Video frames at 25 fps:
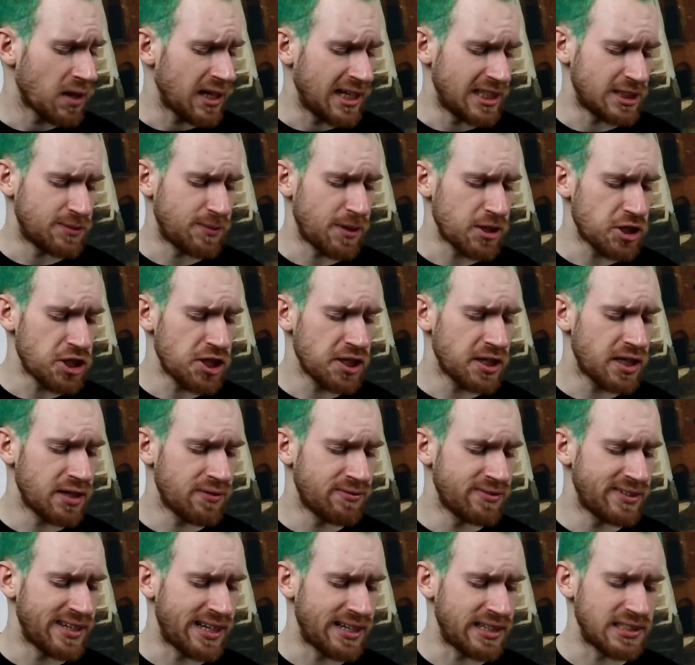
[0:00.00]
Especially
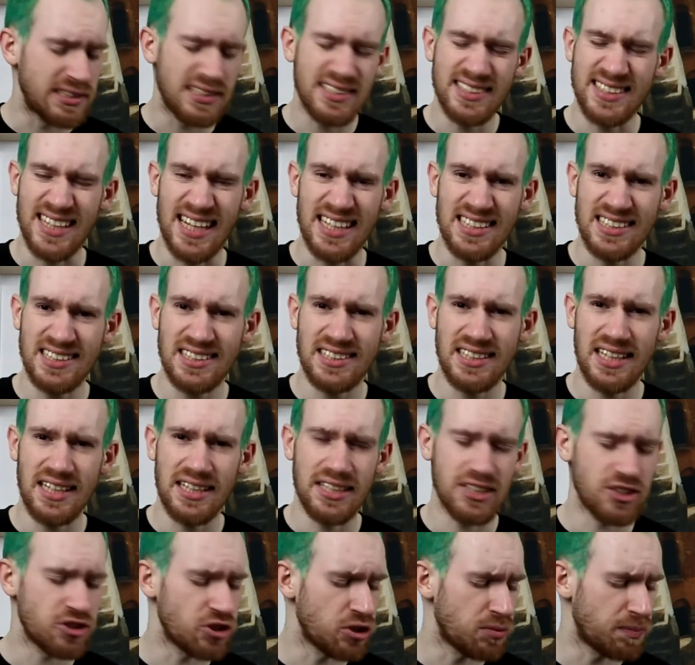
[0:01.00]
given that it says
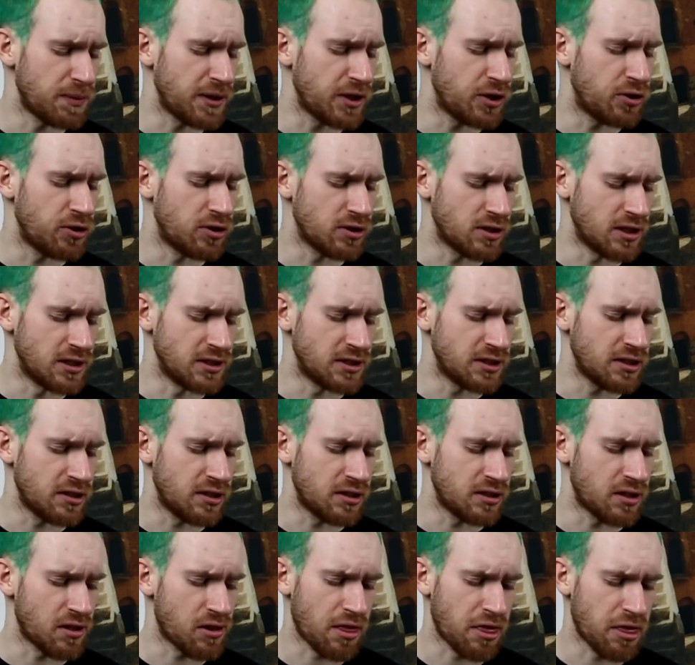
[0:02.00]
they should be good
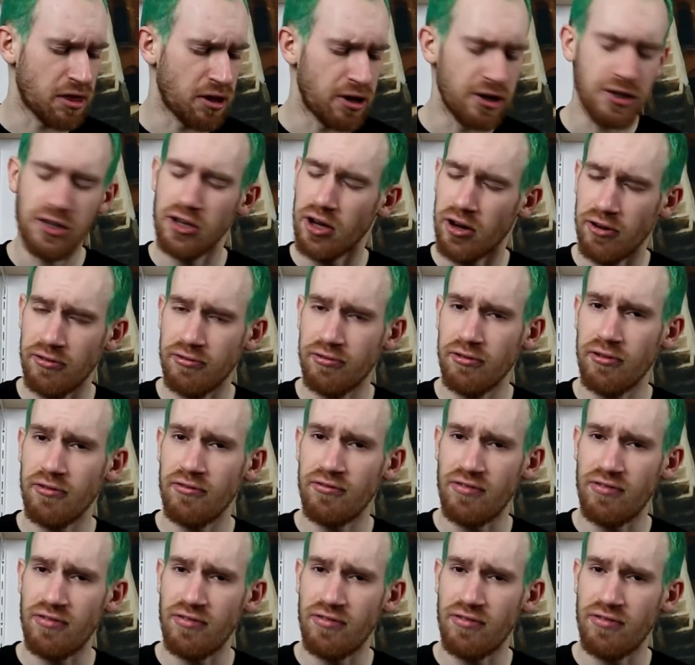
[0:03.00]
until the 3rd of